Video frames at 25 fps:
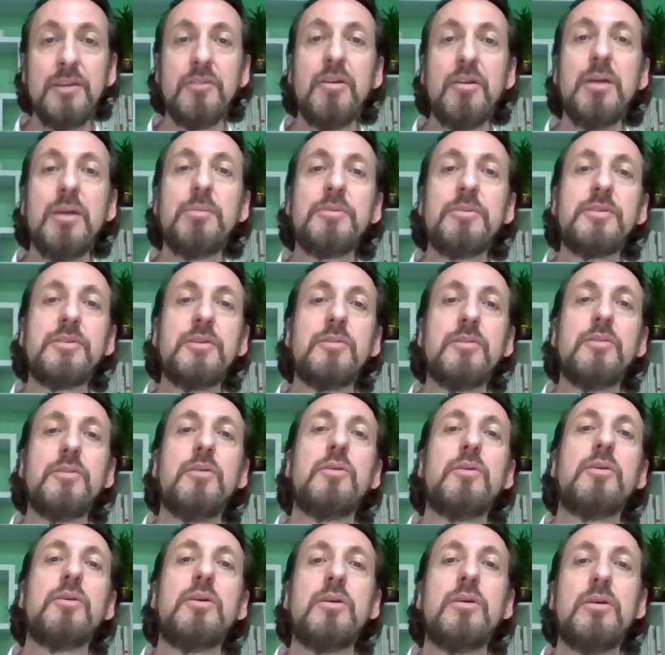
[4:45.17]
you're able to
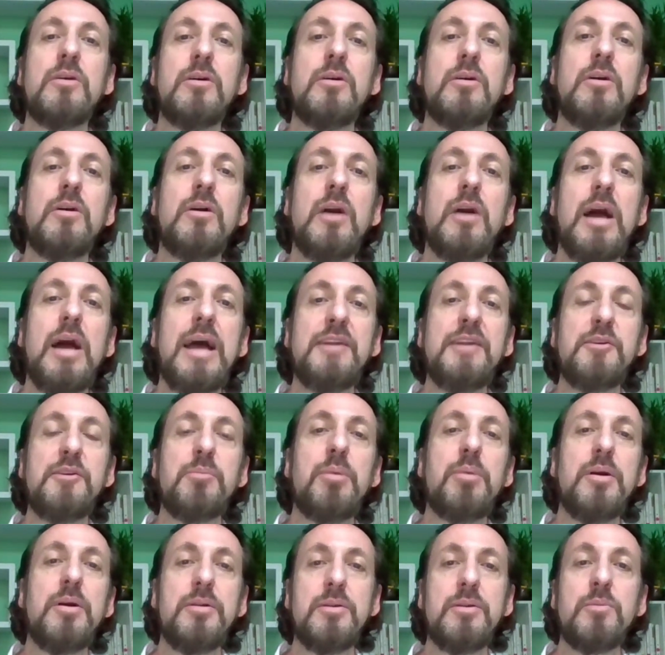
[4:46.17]
look at
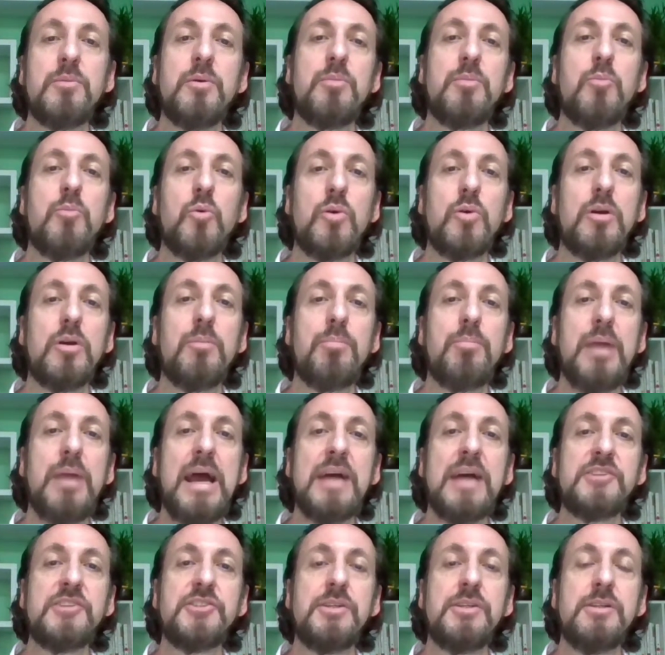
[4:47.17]
your partner with more
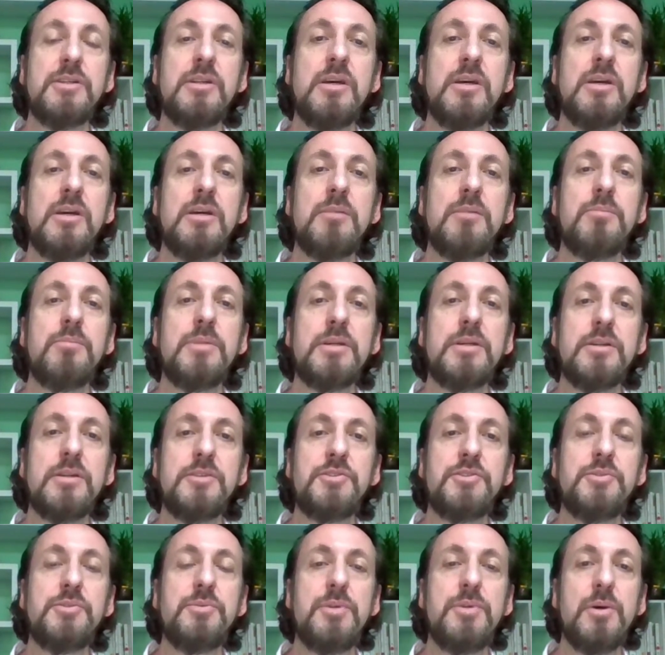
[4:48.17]
compassion
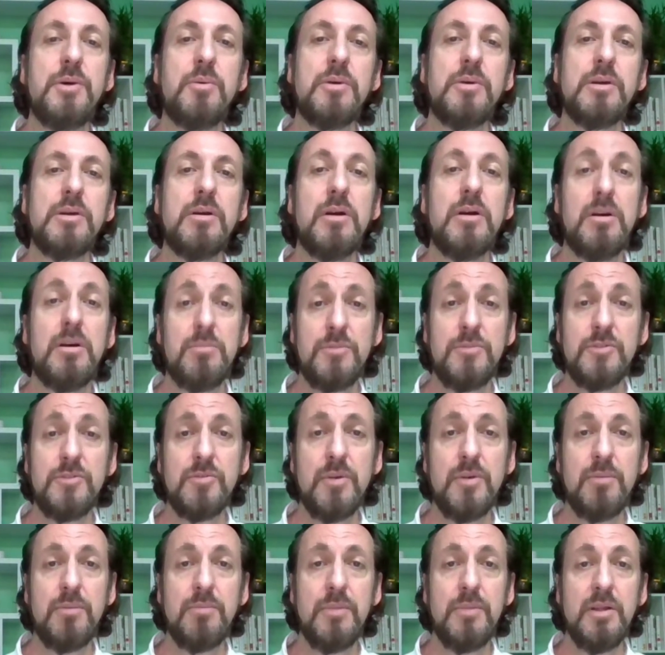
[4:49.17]
because you know it comes
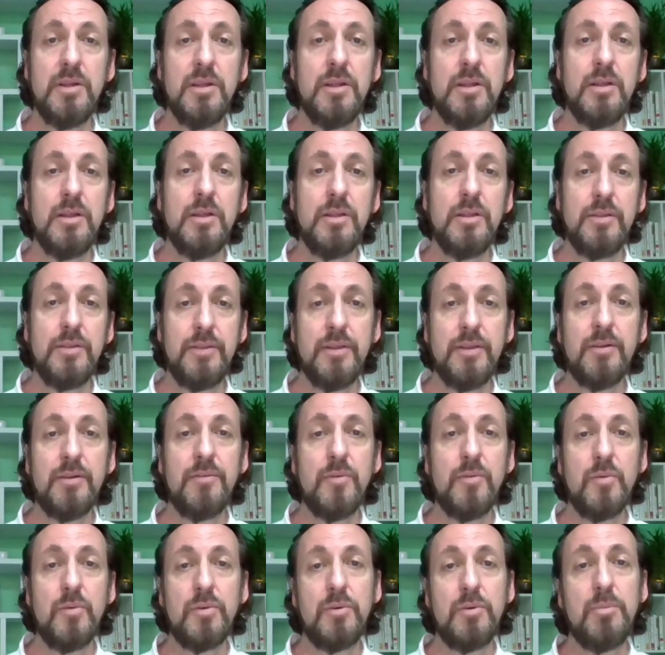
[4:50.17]
from their
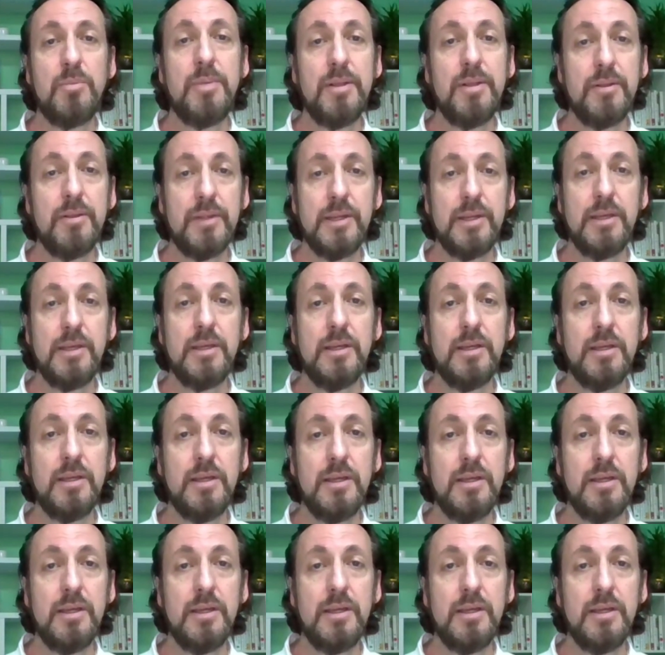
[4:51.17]
vulnerability.